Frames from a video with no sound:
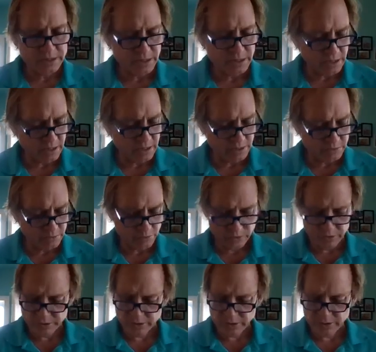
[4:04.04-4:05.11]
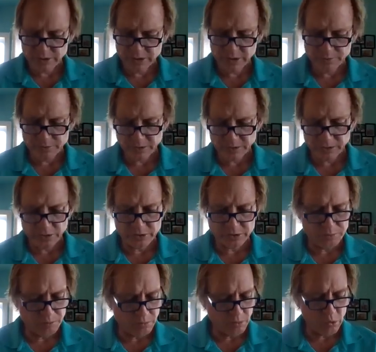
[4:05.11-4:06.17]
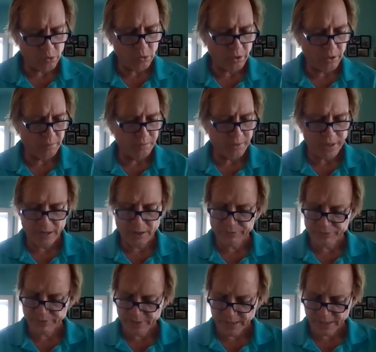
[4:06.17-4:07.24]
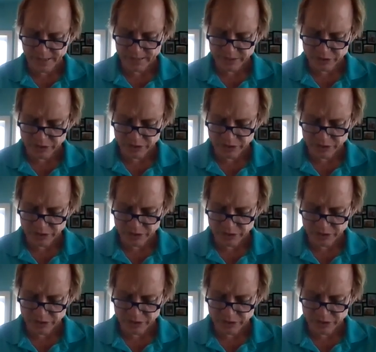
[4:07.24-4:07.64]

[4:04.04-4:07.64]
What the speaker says: Says, what is it? It seems like there's more about that.